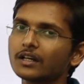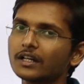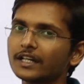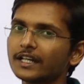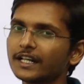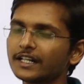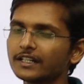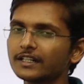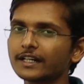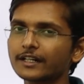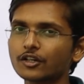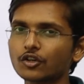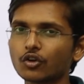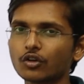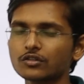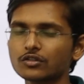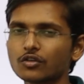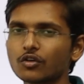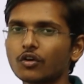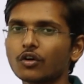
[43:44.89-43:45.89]
8
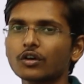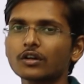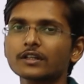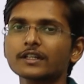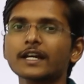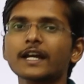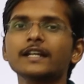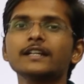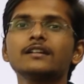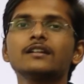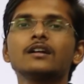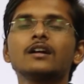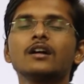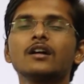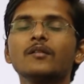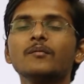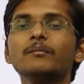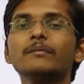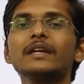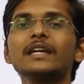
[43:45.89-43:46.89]
electrons, or can
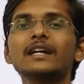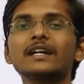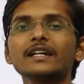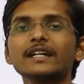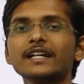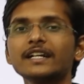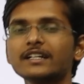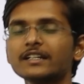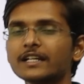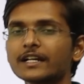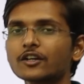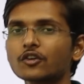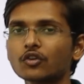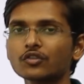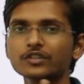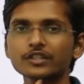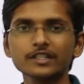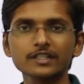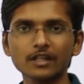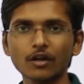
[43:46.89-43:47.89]
make 8
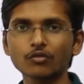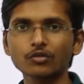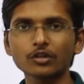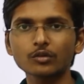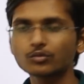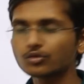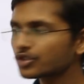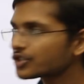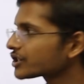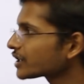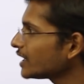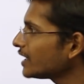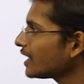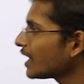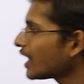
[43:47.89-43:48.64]
electrons in its outermost shell.